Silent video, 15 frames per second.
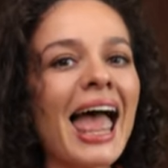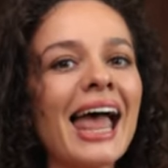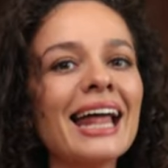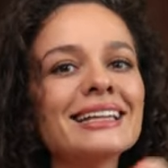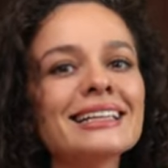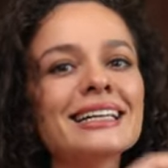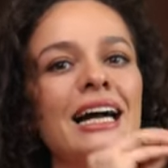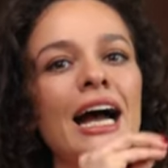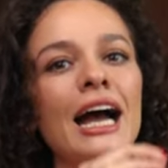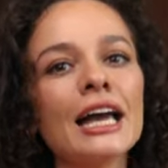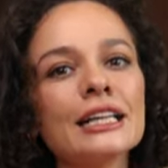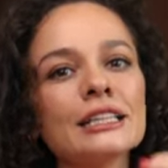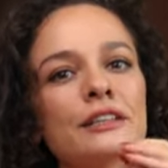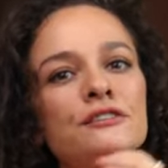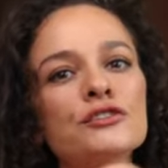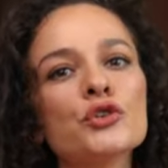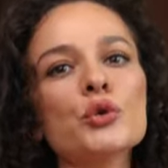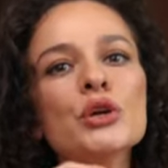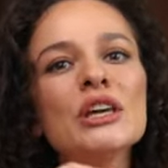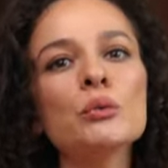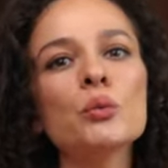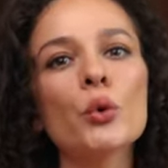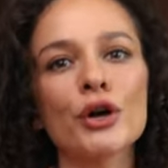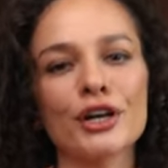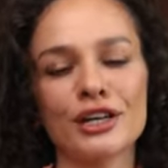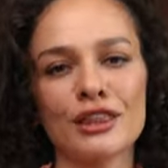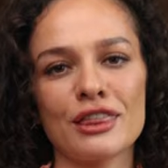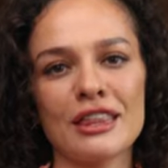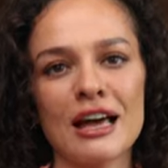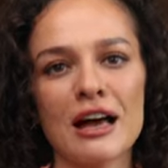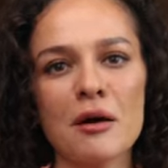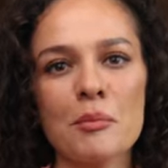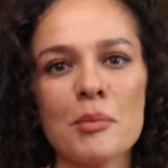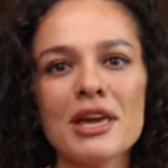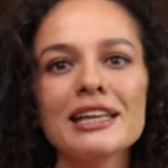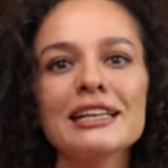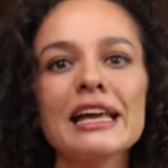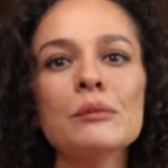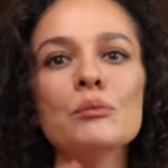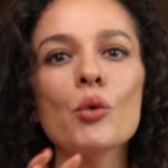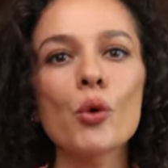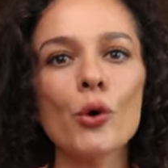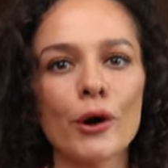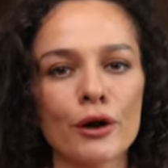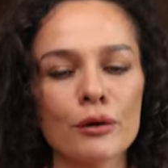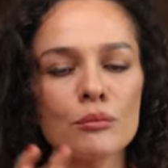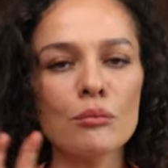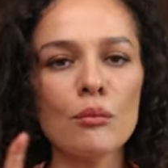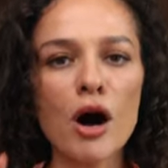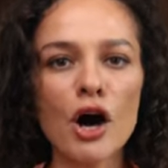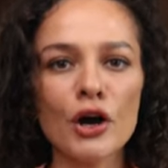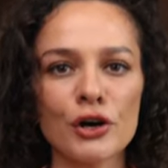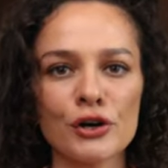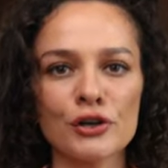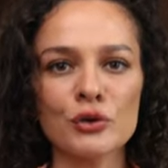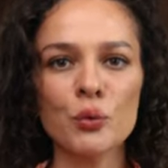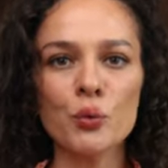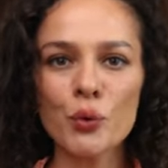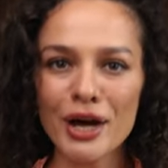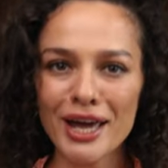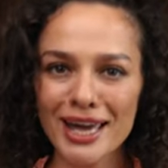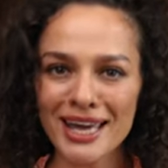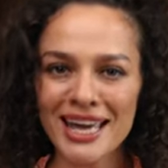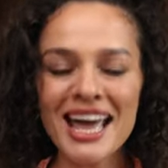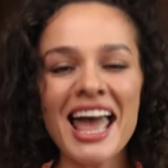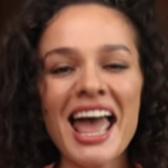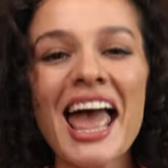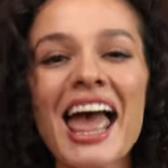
and kind of rework them in a more modern way.